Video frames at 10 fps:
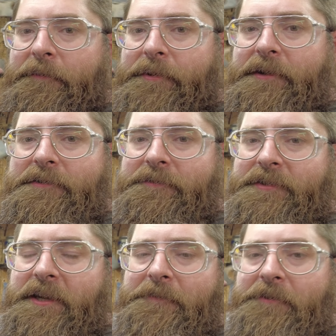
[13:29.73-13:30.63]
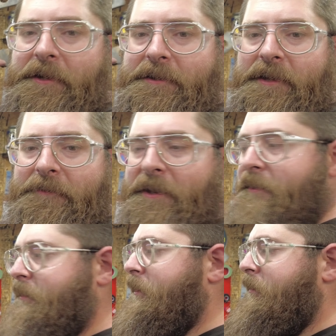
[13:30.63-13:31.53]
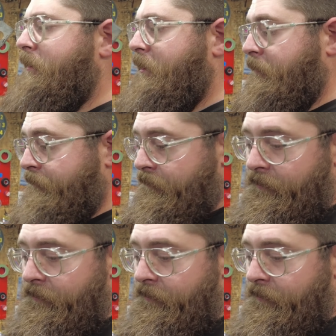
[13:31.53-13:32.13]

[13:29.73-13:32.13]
piece of skid plate that we had to cut off.